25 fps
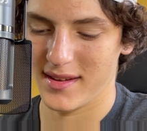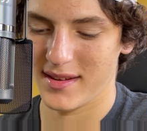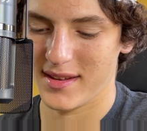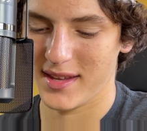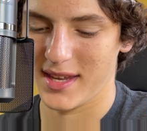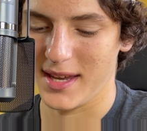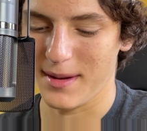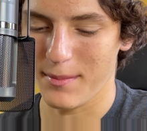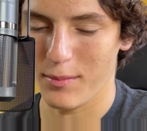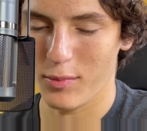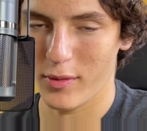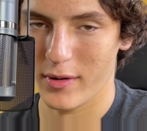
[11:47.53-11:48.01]

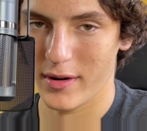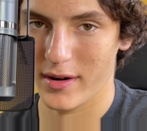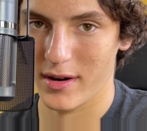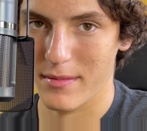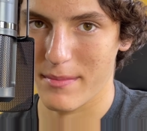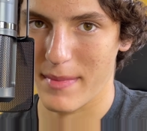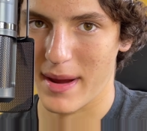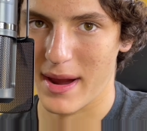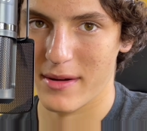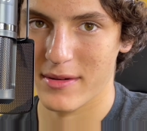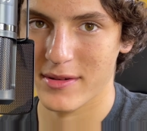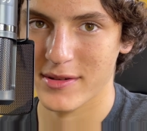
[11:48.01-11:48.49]
keyboard and
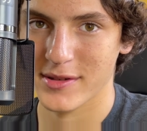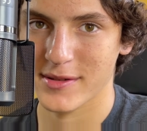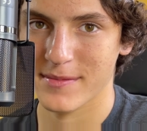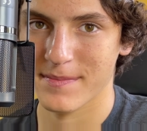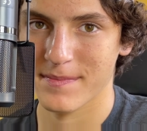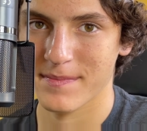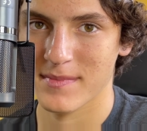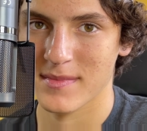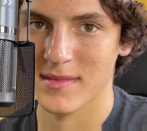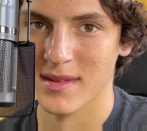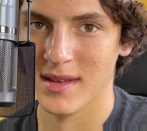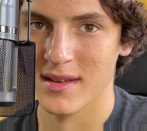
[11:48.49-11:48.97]
mouse.
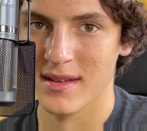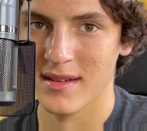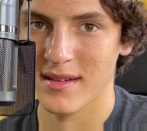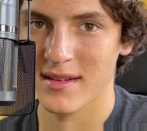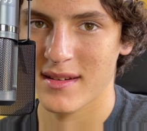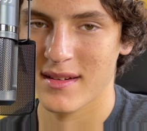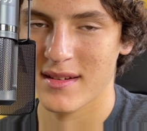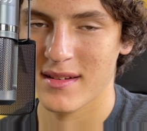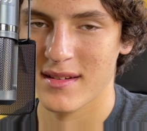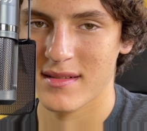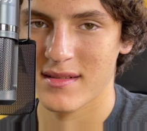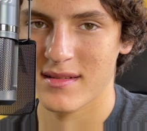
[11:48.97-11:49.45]

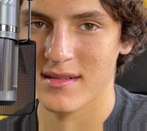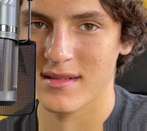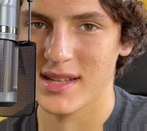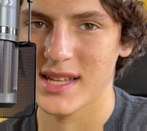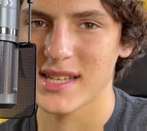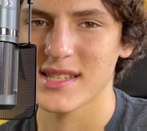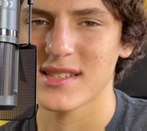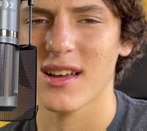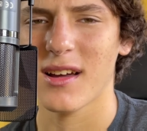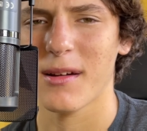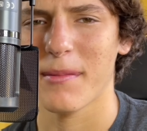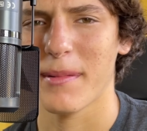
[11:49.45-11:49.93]

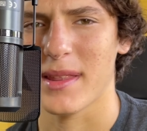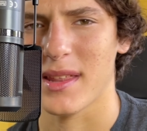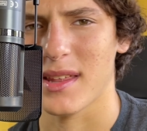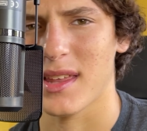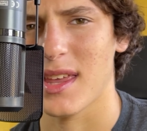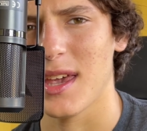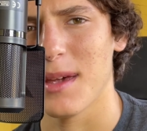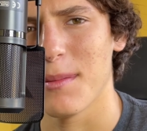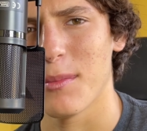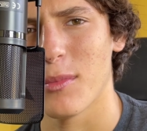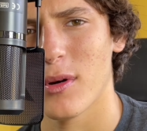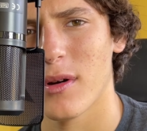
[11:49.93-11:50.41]
Let's talk about the
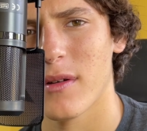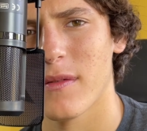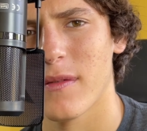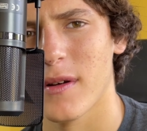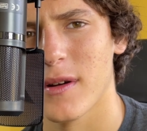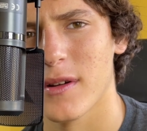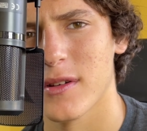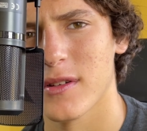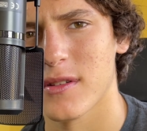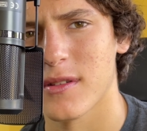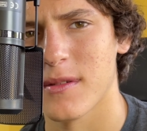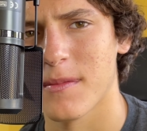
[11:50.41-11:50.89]
keyboard
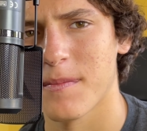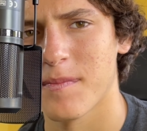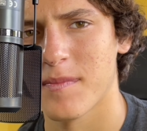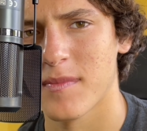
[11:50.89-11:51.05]
first.